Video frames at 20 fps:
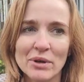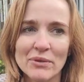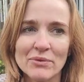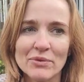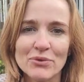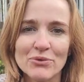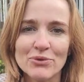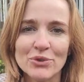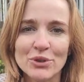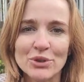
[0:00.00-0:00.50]

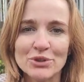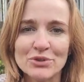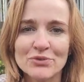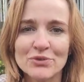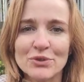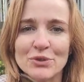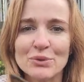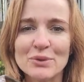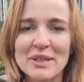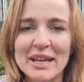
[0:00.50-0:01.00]
the first
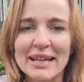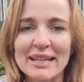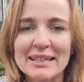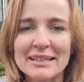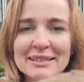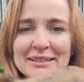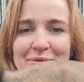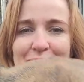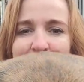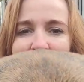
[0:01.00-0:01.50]
few
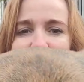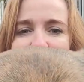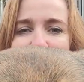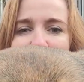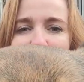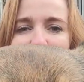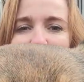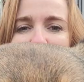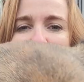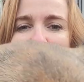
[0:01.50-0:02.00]
days with a
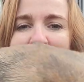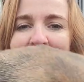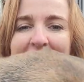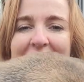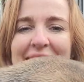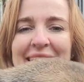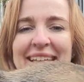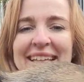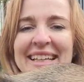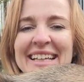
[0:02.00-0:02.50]
new
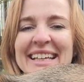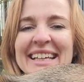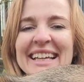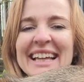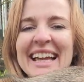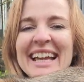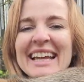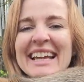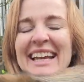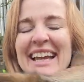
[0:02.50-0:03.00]
puppy.
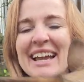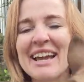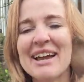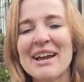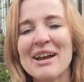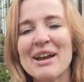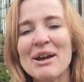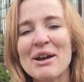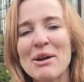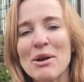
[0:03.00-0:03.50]

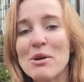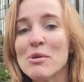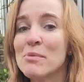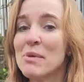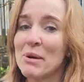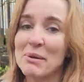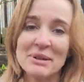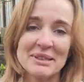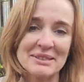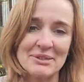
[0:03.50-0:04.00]

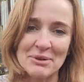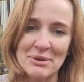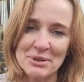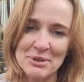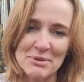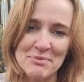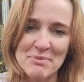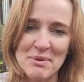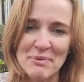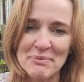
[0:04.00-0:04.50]
Hobo is not a
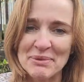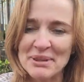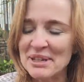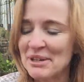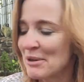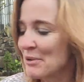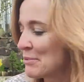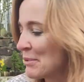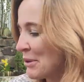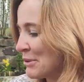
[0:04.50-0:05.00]
new puppy,
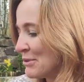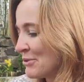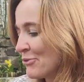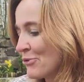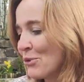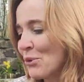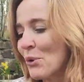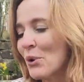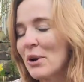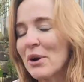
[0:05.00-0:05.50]
Hobo's
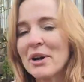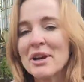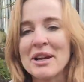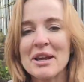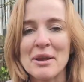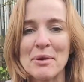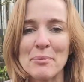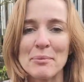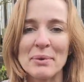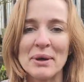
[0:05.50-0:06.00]
4.
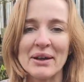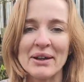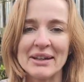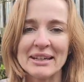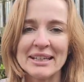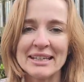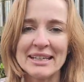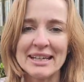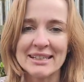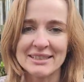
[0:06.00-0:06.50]
But I
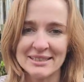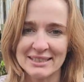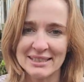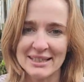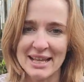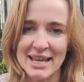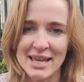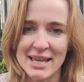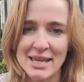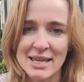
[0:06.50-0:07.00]

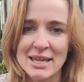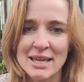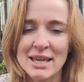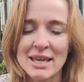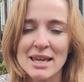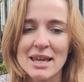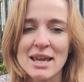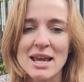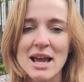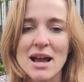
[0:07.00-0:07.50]
yesterday
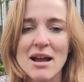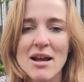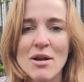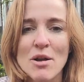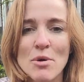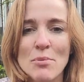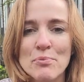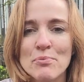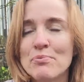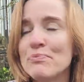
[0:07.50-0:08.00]

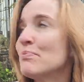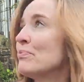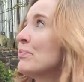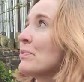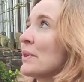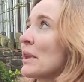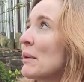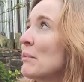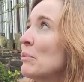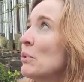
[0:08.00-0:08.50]

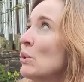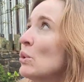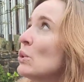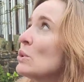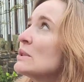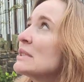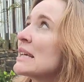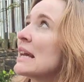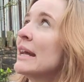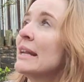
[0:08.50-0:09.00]

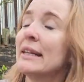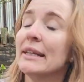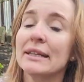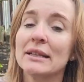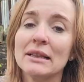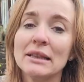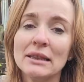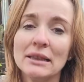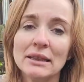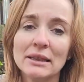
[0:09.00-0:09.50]
bought a
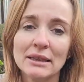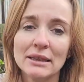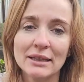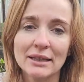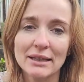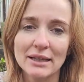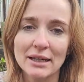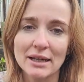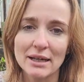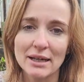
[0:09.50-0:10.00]
little
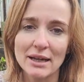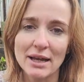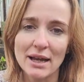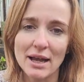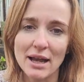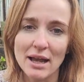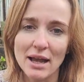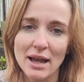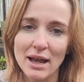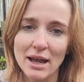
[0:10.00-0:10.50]

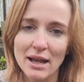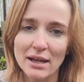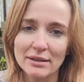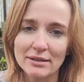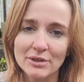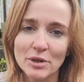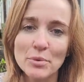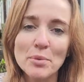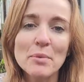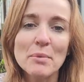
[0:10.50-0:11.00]

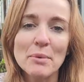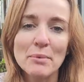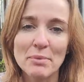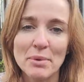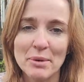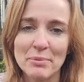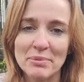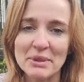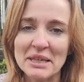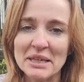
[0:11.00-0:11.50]
Dobermann
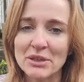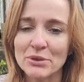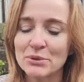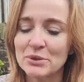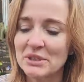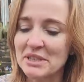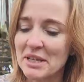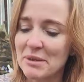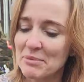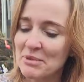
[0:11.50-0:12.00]
puppy
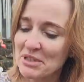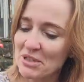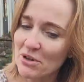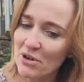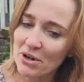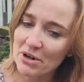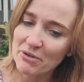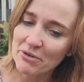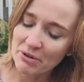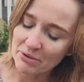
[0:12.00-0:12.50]
whose name is
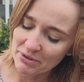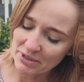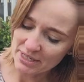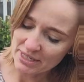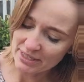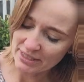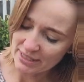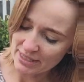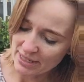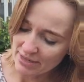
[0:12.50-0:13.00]
Cairo.
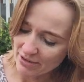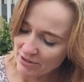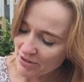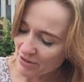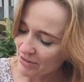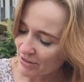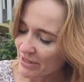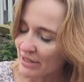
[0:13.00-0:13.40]
He's here.